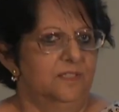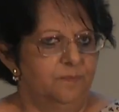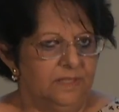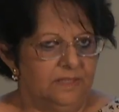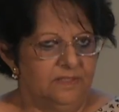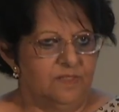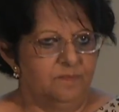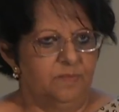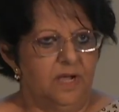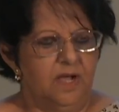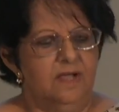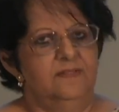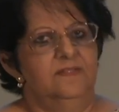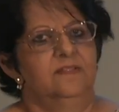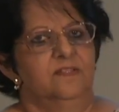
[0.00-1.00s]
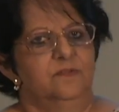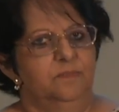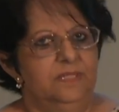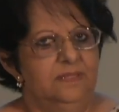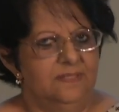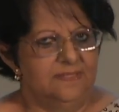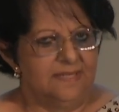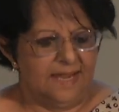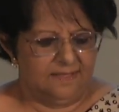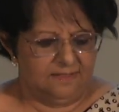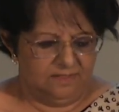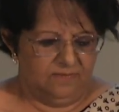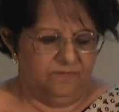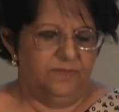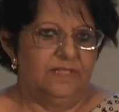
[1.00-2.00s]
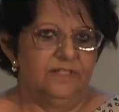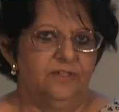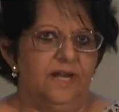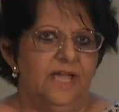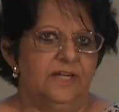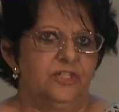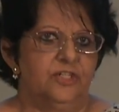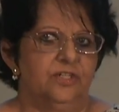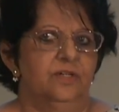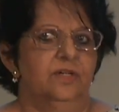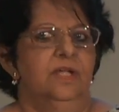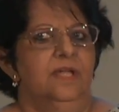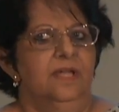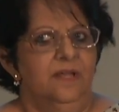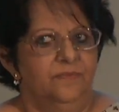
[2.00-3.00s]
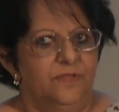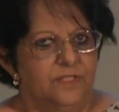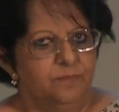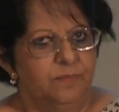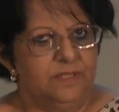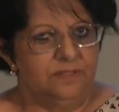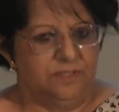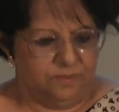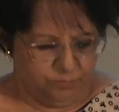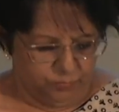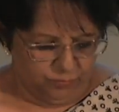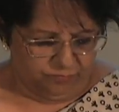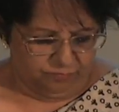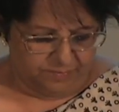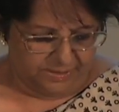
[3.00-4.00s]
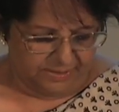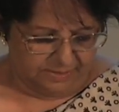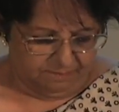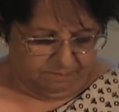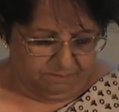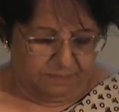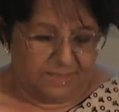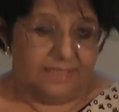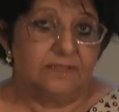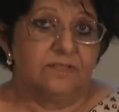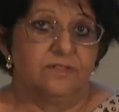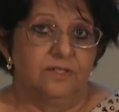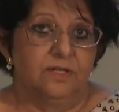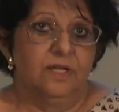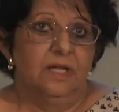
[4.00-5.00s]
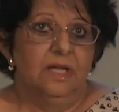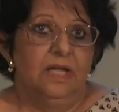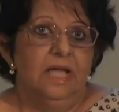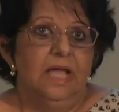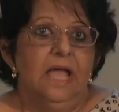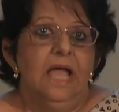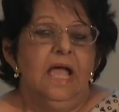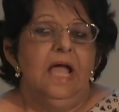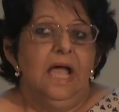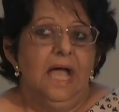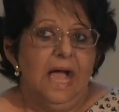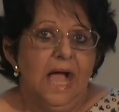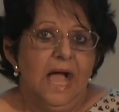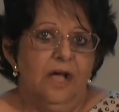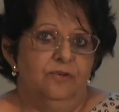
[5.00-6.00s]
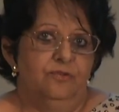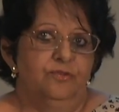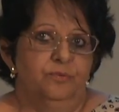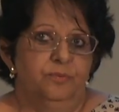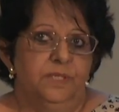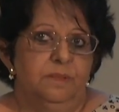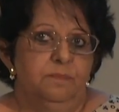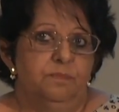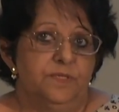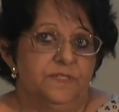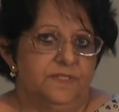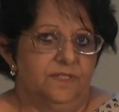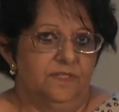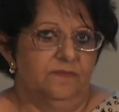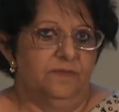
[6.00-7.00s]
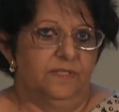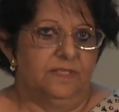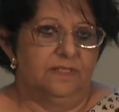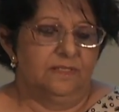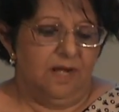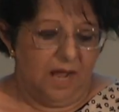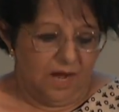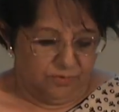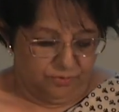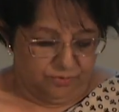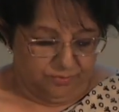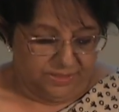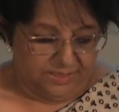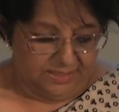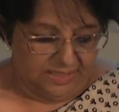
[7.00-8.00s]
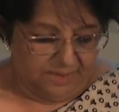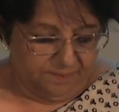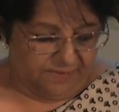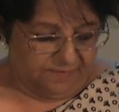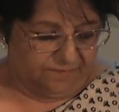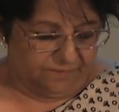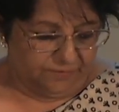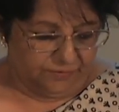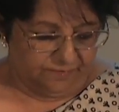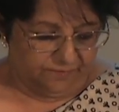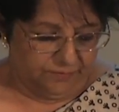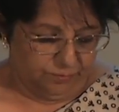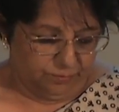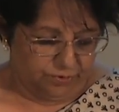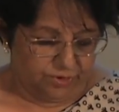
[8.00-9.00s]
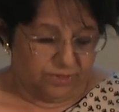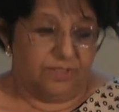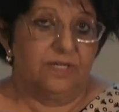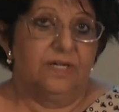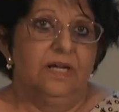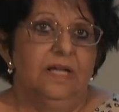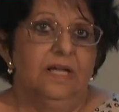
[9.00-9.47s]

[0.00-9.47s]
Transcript: there's been this past, there's been this active interaction, there's been this movement, but how do we preserve it? How do we keep it for the future?